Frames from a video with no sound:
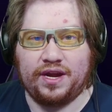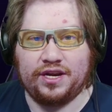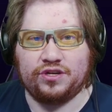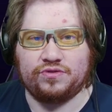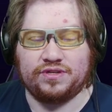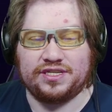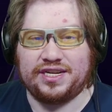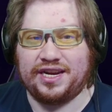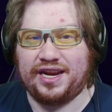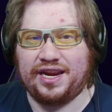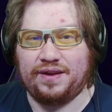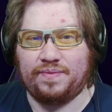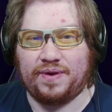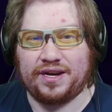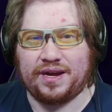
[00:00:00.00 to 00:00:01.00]
interest in
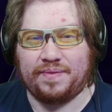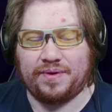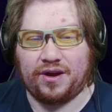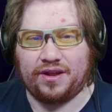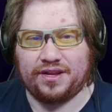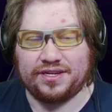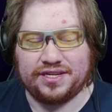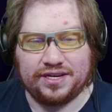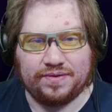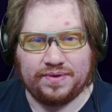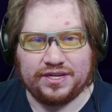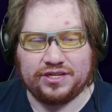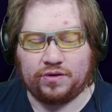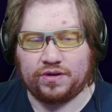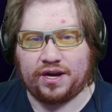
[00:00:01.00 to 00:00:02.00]
anyone coming on the
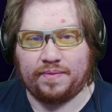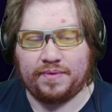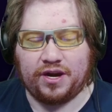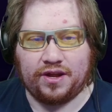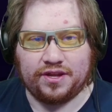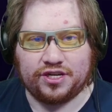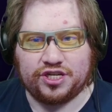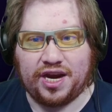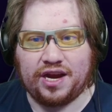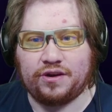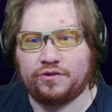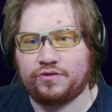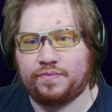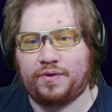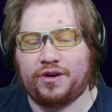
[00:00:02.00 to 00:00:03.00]
series or coming on the
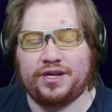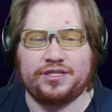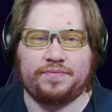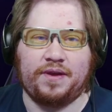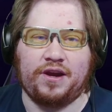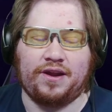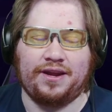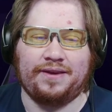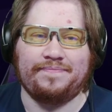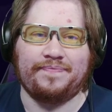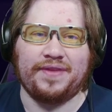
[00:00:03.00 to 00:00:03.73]
channel to participate on it.